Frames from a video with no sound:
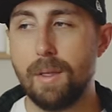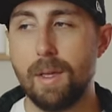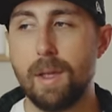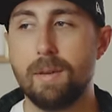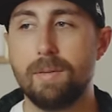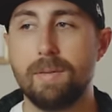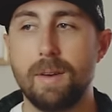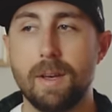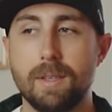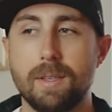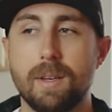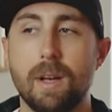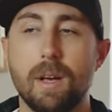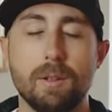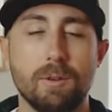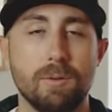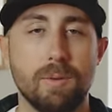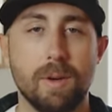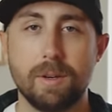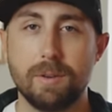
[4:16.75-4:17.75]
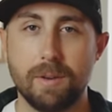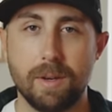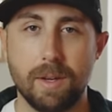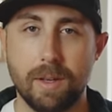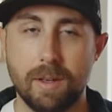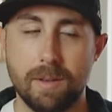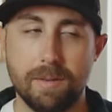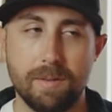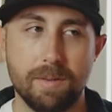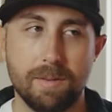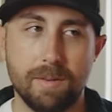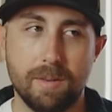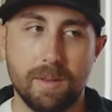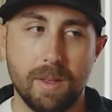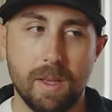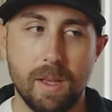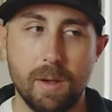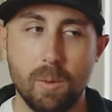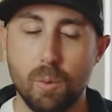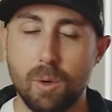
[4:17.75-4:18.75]
how that affects color rendering, if
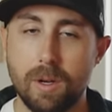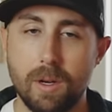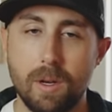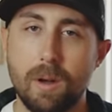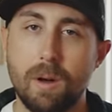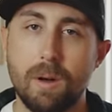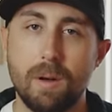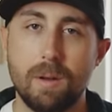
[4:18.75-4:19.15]
it would at